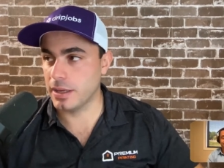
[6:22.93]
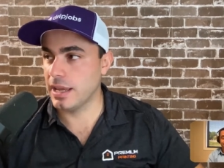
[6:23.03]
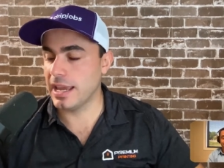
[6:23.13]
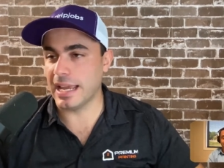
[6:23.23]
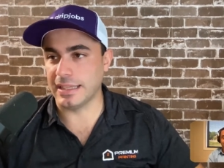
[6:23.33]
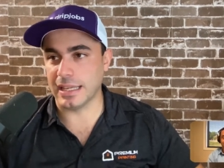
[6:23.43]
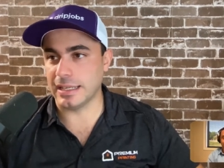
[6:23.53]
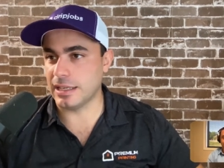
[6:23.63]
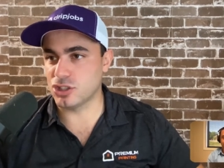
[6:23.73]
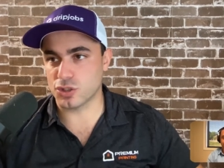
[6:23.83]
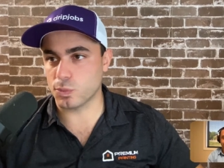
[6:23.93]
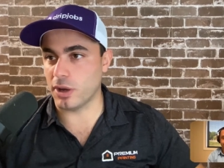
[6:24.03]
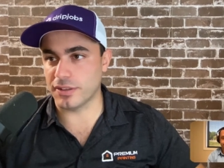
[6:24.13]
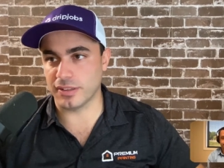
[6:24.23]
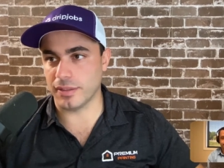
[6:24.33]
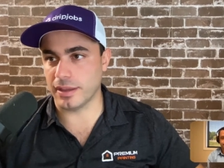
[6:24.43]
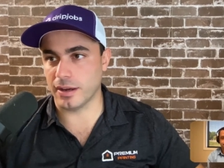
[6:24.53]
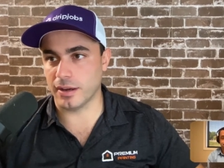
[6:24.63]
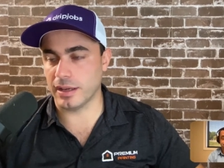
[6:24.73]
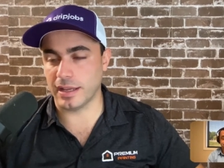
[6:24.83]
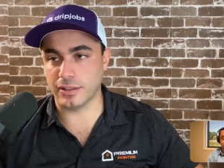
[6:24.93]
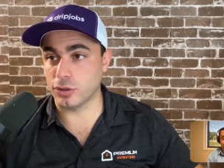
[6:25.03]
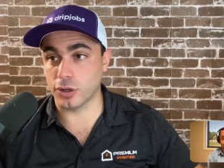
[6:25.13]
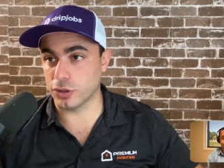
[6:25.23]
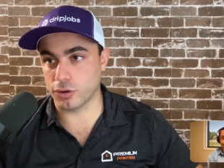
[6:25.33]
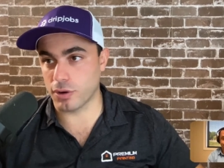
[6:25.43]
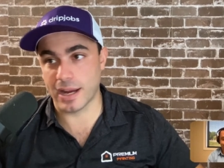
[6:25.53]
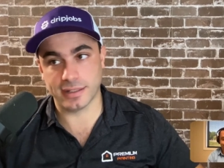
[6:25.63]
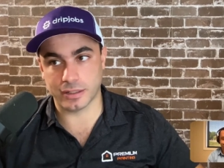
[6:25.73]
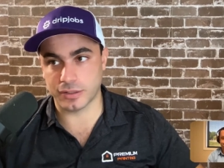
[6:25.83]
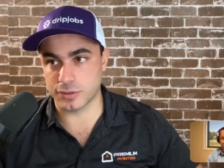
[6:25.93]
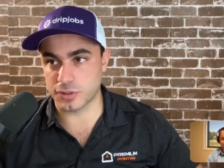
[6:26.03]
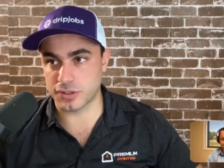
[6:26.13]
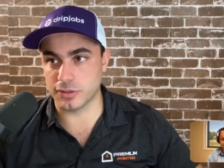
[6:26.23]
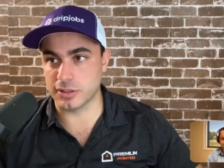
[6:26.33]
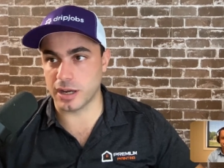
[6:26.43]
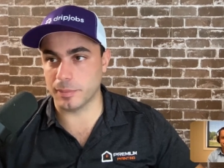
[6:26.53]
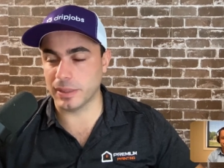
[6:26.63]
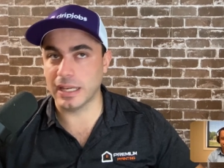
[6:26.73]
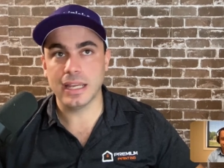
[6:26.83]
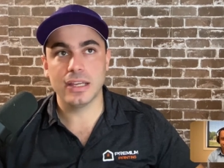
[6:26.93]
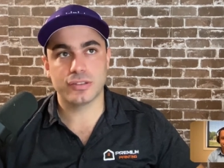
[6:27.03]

mm-hmm. and then it just wasn't there, and you couldn't grind it because it was still gummy.